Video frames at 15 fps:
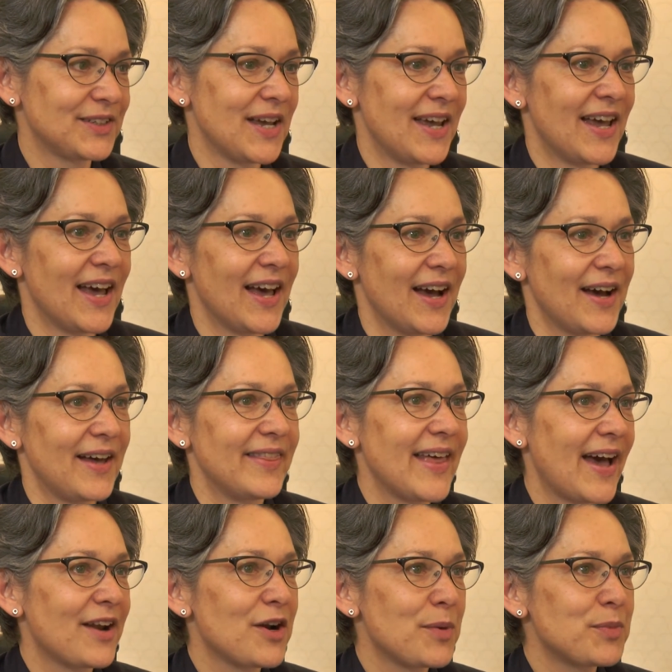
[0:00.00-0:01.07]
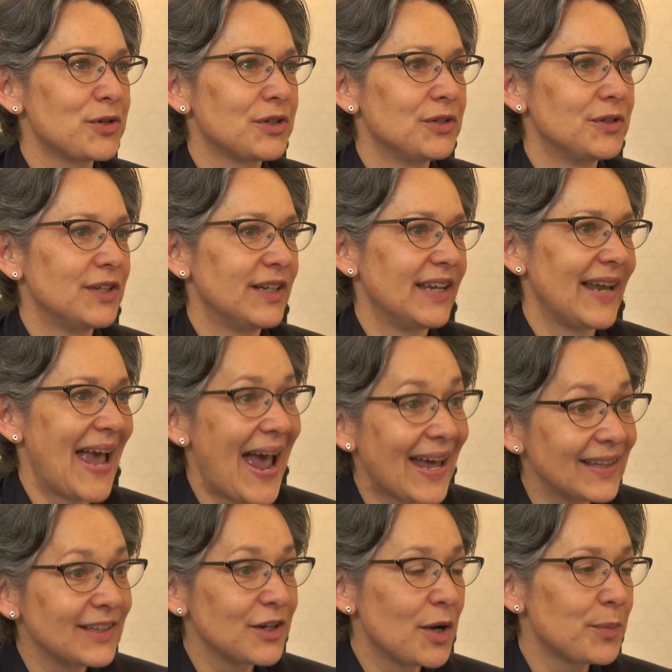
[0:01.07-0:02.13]
That opportunity
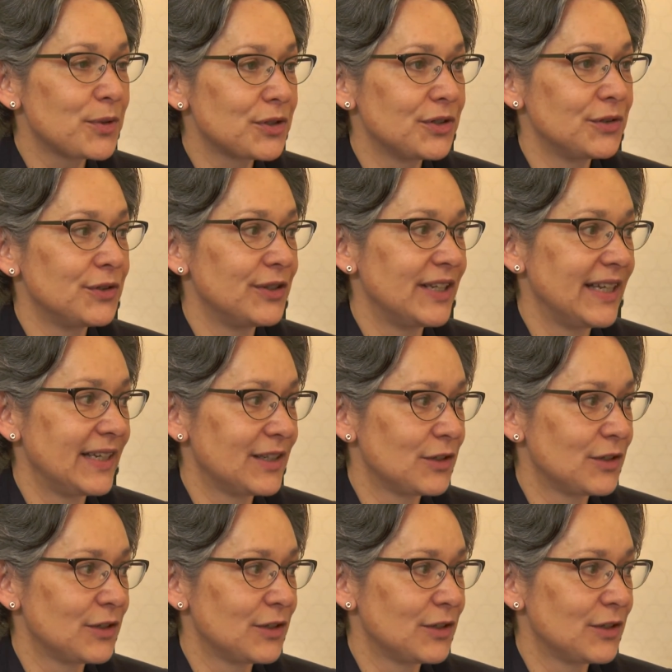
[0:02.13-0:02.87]
and the opportunity